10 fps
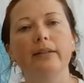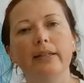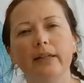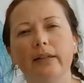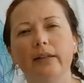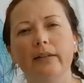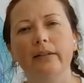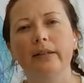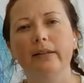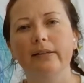
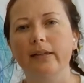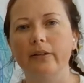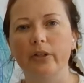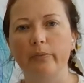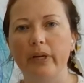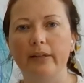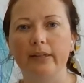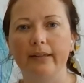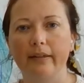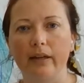did such
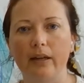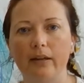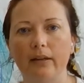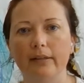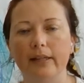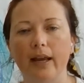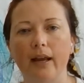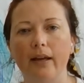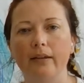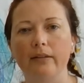amazing things
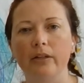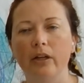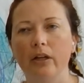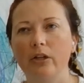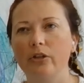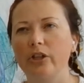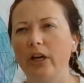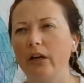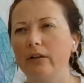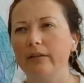and
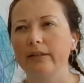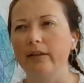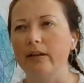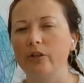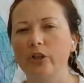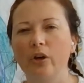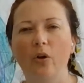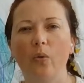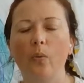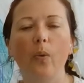shared such
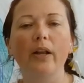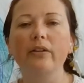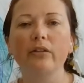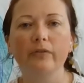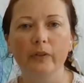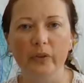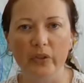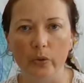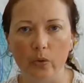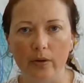wonderful
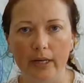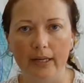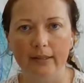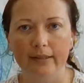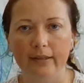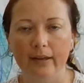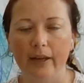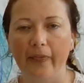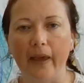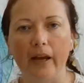stories
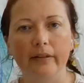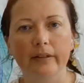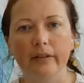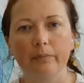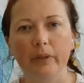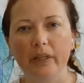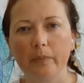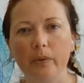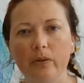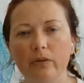that
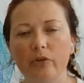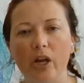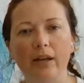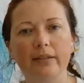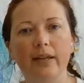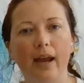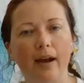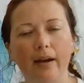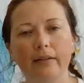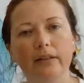people just
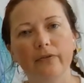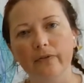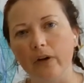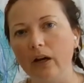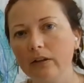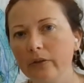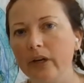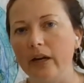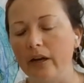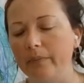had to follow
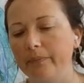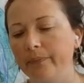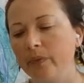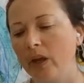him.